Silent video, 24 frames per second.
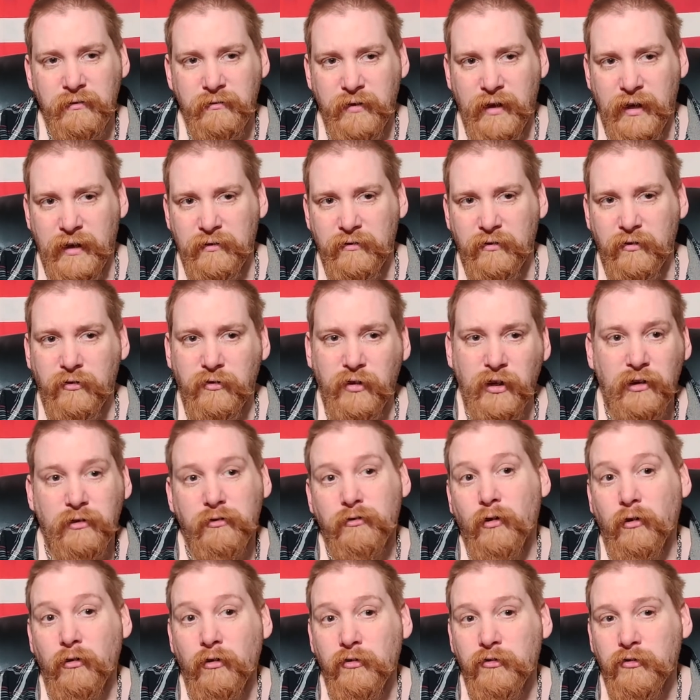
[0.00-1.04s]
That's
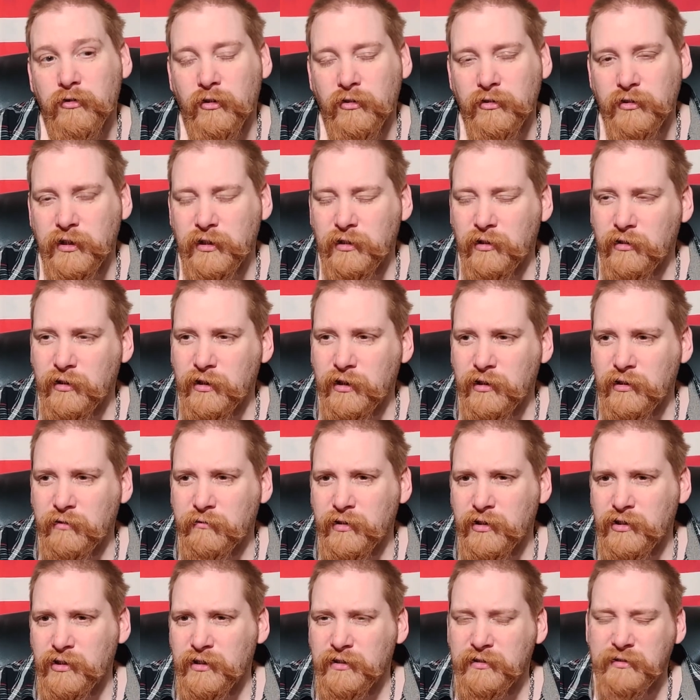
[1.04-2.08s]
$6.99
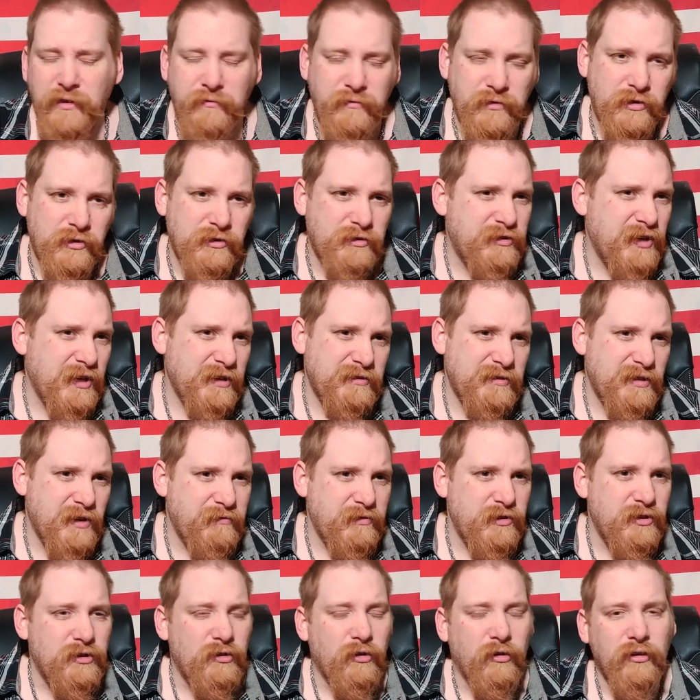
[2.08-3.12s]
individually, say
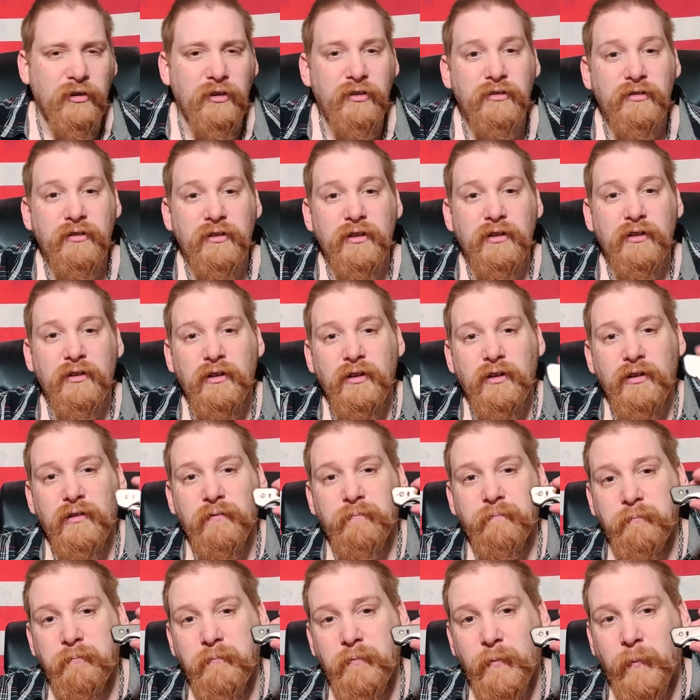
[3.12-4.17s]
$7.
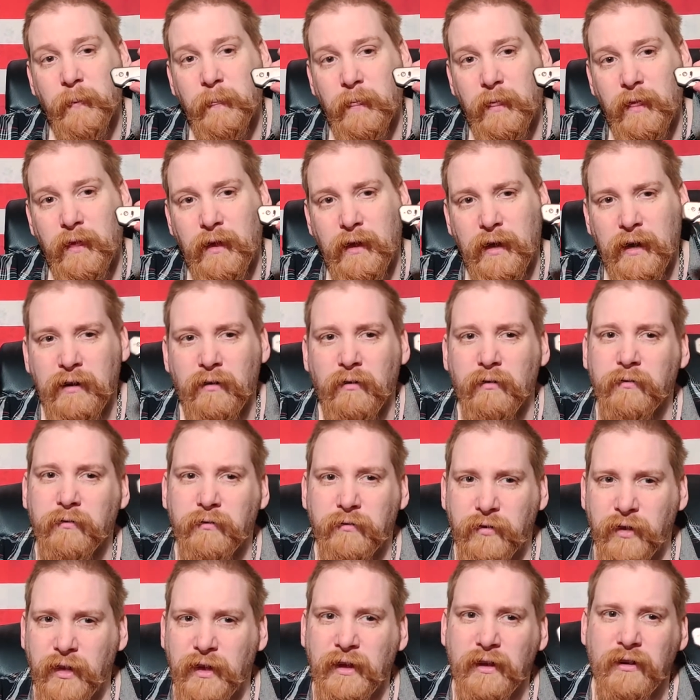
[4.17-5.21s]
And I
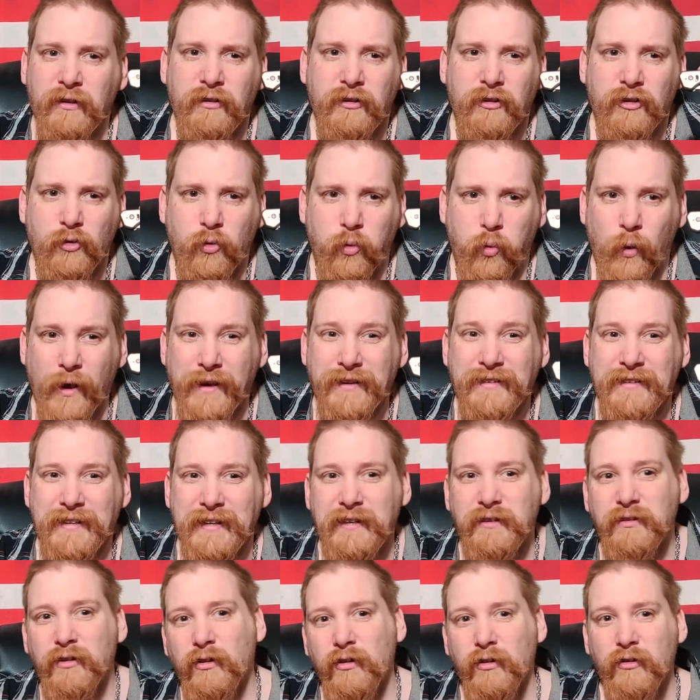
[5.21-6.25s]
think
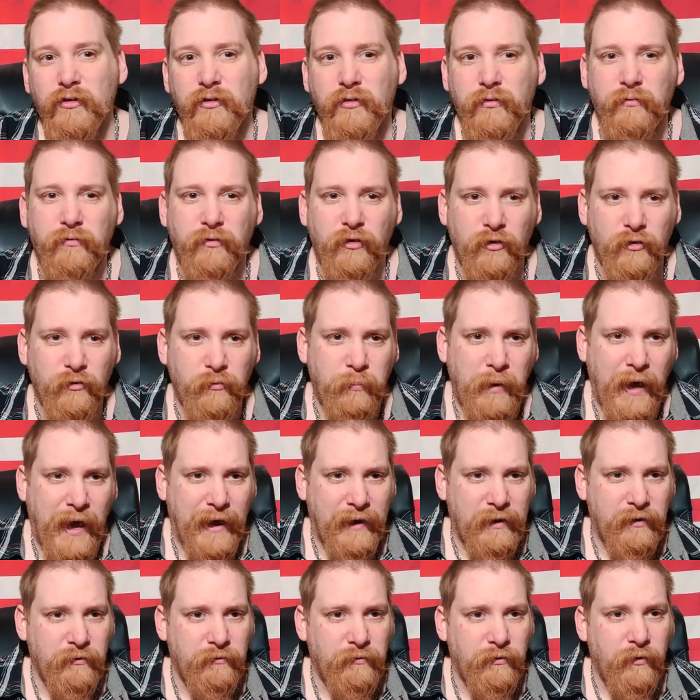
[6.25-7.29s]
$20 for a
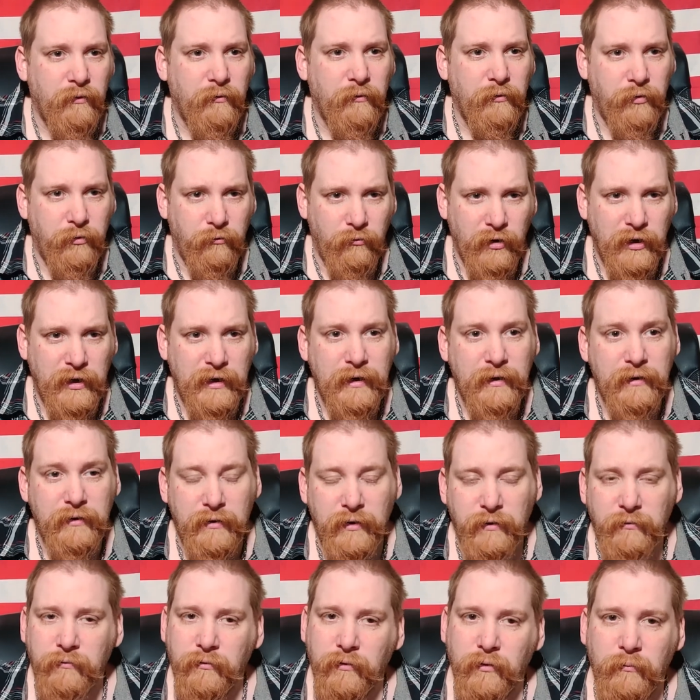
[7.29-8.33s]
pack of 3
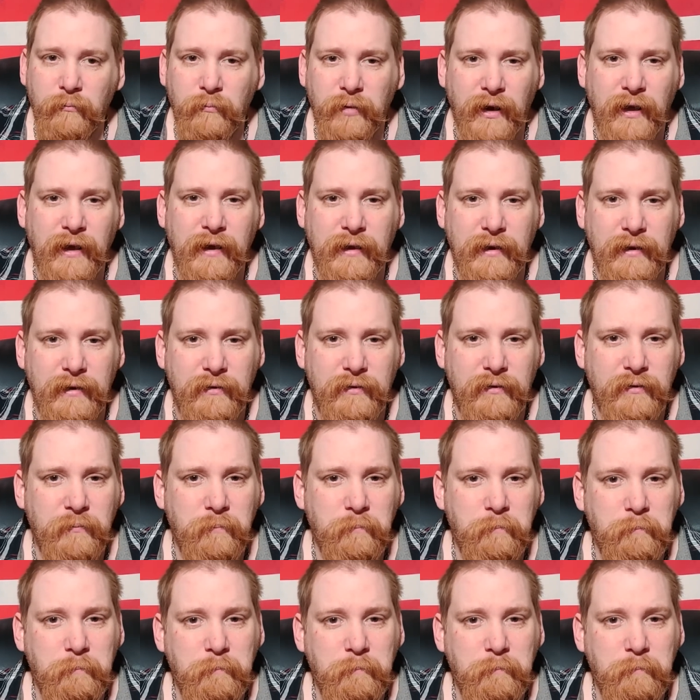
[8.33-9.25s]
different blades.